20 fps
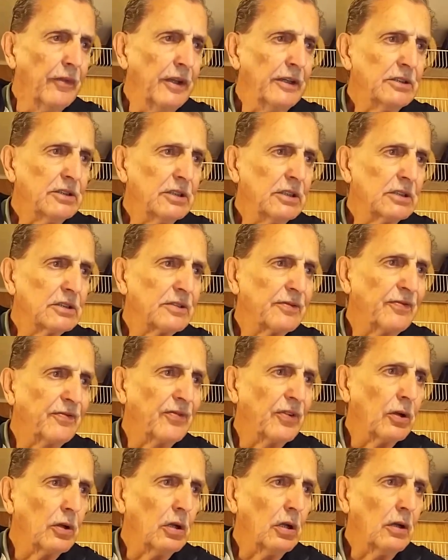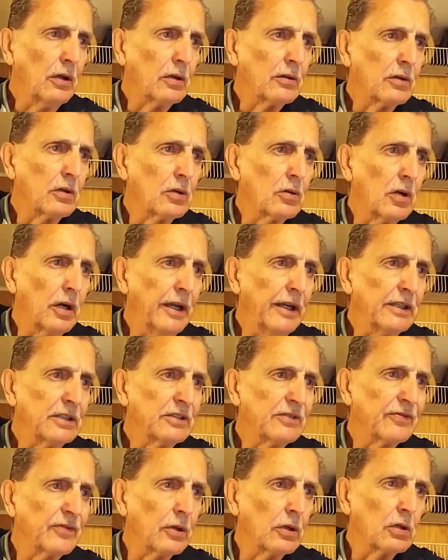this is full of
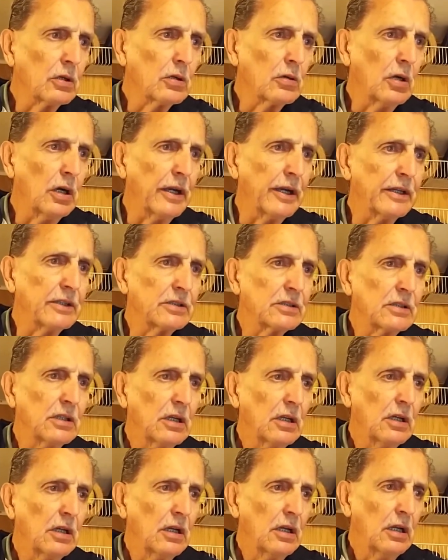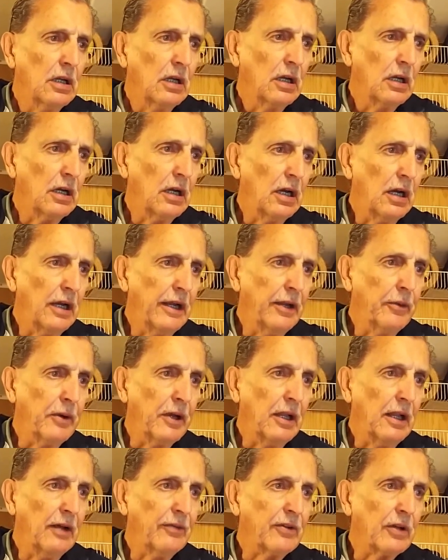grace, full of grace. Uh,
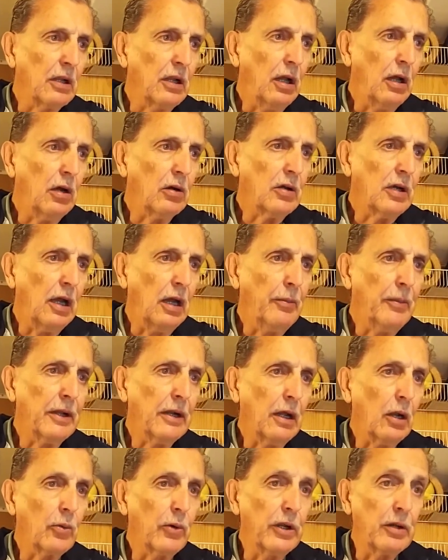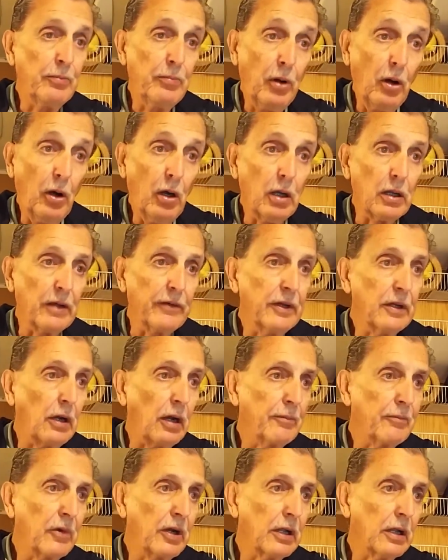anyway, left a long comment. I'll read part of it.
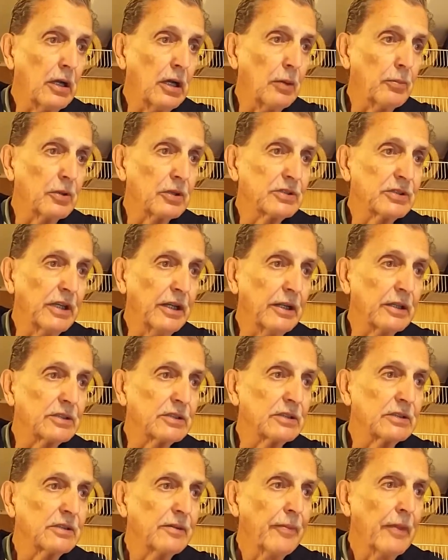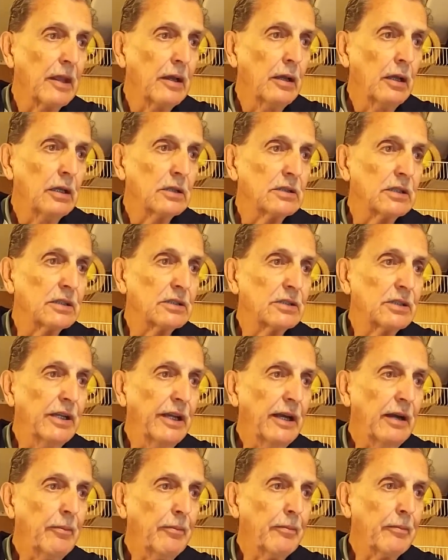I'll read a couple of sentences. It says,
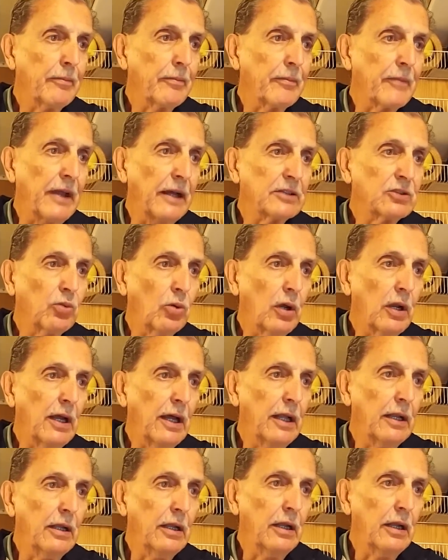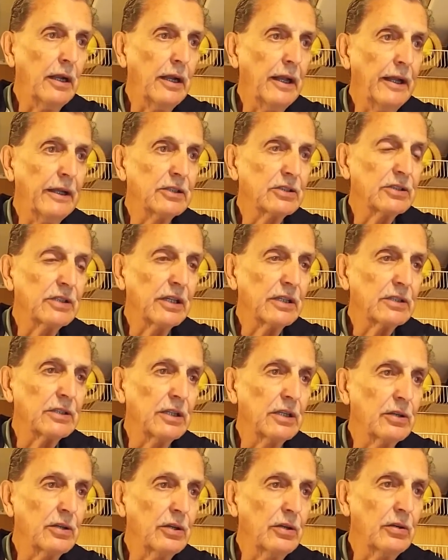"Yep, that's what I did at age
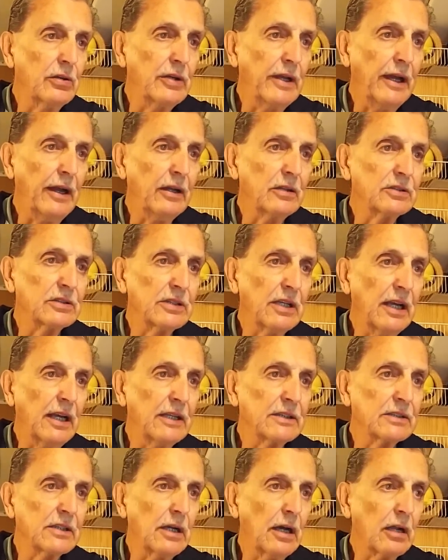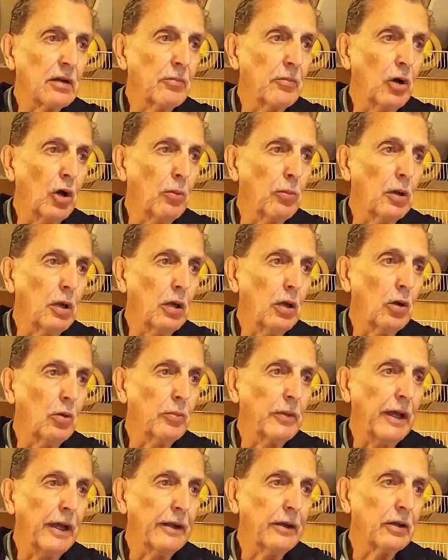62, downsized, got a mobile
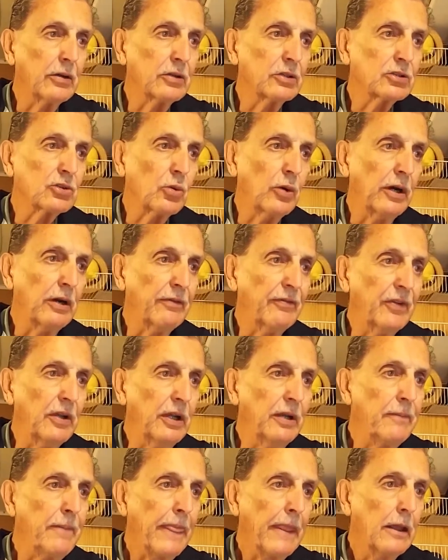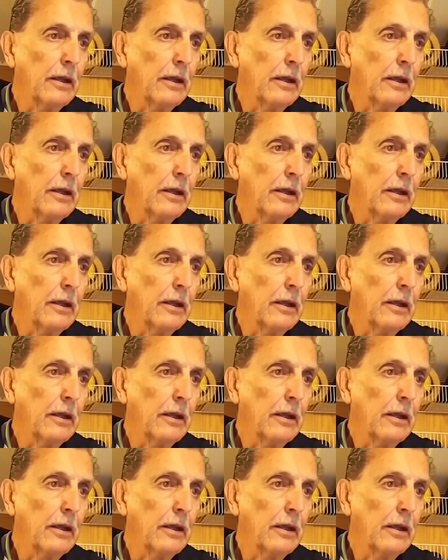home, 900 square feet,